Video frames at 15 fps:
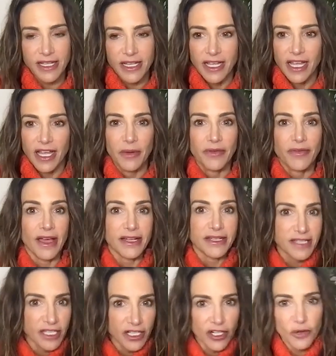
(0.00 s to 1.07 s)
We've had
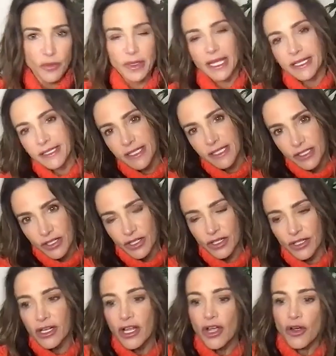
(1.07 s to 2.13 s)
dinner, we get dessert,
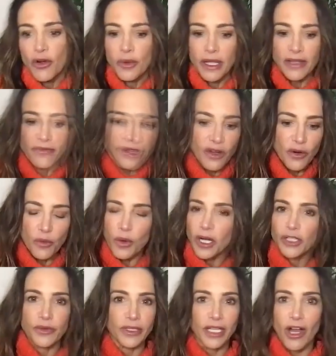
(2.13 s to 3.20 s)
we've worked
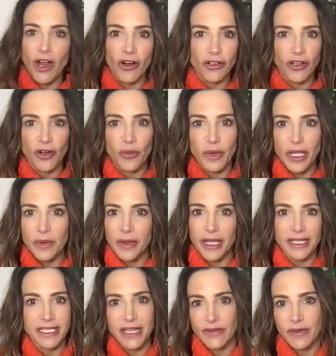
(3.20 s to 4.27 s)
really hard all week, we get to
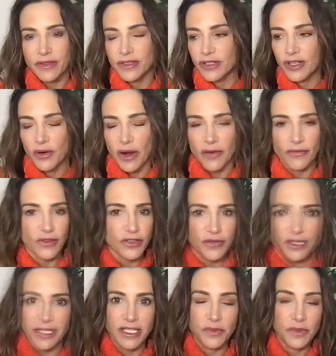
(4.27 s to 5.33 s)
have a go out for
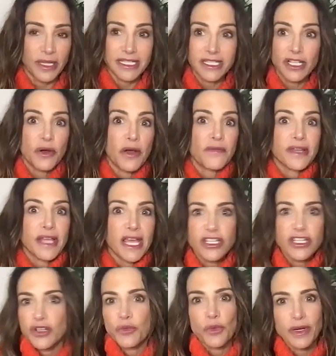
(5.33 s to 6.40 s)
drinks, we get to go on vacation
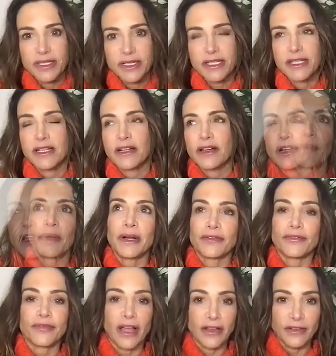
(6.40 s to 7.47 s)
once a year.
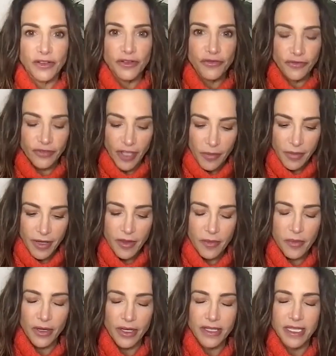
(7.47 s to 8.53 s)
I do flip it in the book
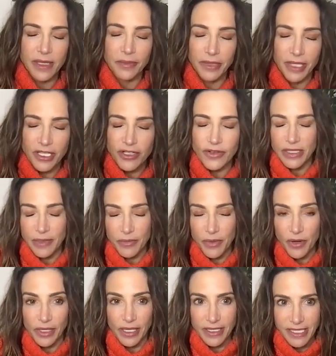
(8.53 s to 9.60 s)
and say pleasure is
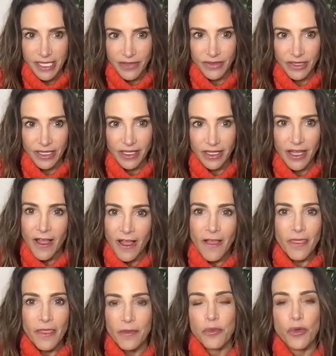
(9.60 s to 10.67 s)
productivity the
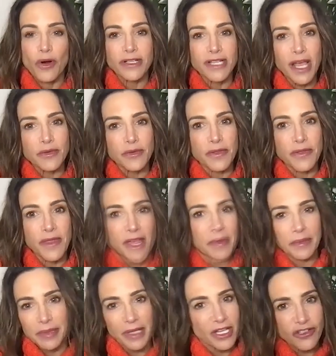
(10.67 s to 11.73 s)
more times we think about
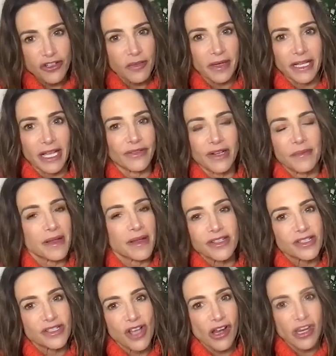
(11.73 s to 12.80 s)
pleasure in my life, and I'm not just
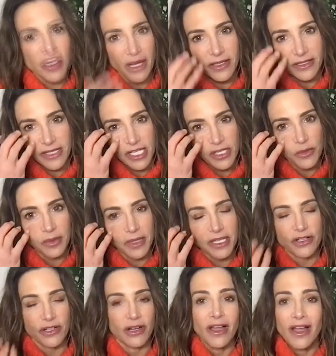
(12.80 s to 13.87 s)
talking about sexual pleasure, I'm
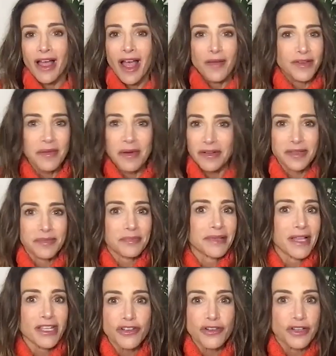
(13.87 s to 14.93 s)
talking about just
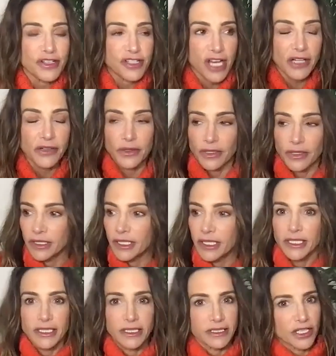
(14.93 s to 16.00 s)
pleasure in general,
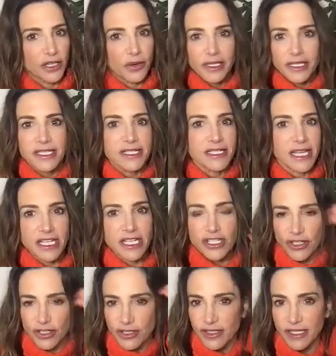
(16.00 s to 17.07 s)
going into nature,
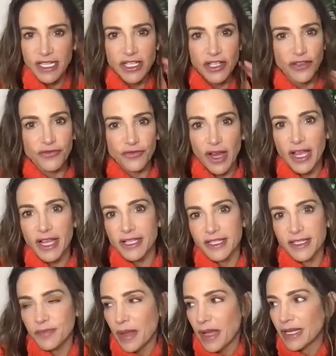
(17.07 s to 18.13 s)
seeing your friends,
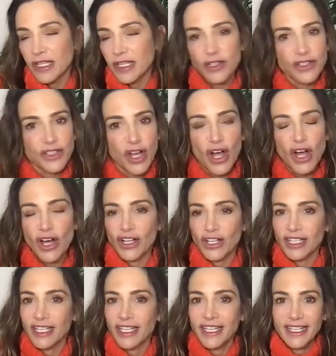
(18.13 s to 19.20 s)
petting your dog,
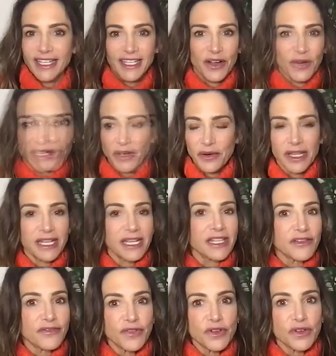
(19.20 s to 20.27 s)
going, eating the
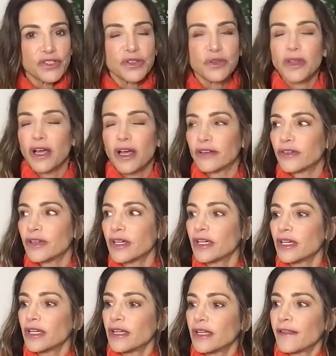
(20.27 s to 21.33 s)
food you love,
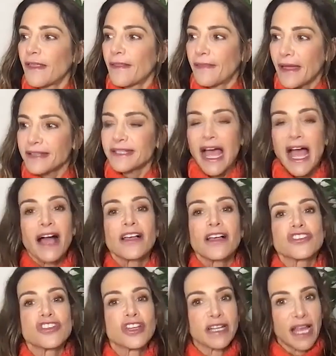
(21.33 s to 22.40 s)
that that's actually
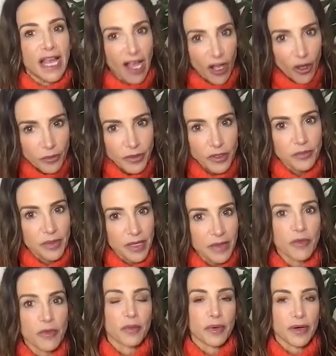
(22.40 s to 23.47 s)
going to help you be more
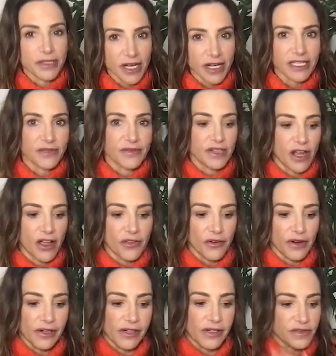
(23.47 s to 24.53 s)
productive in other
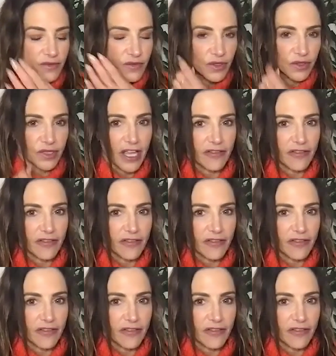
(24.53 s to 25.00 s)
areas of your life.